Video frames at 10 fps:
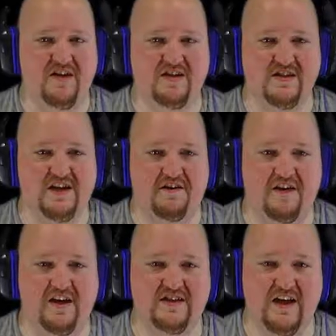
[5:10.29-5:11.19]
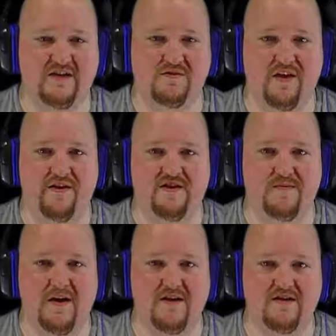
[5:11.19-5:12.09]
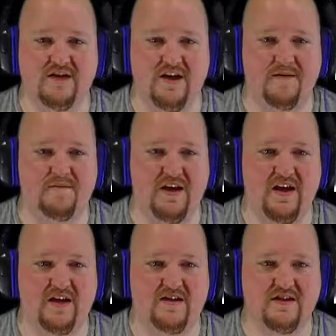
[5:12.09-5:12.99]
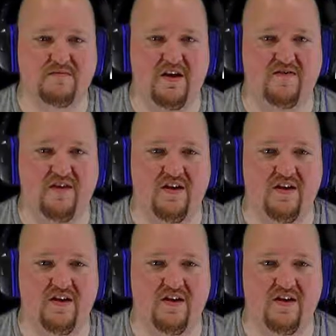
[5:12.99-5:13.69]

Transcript: does a synchronized dance with other spiders. Up next, Muffet.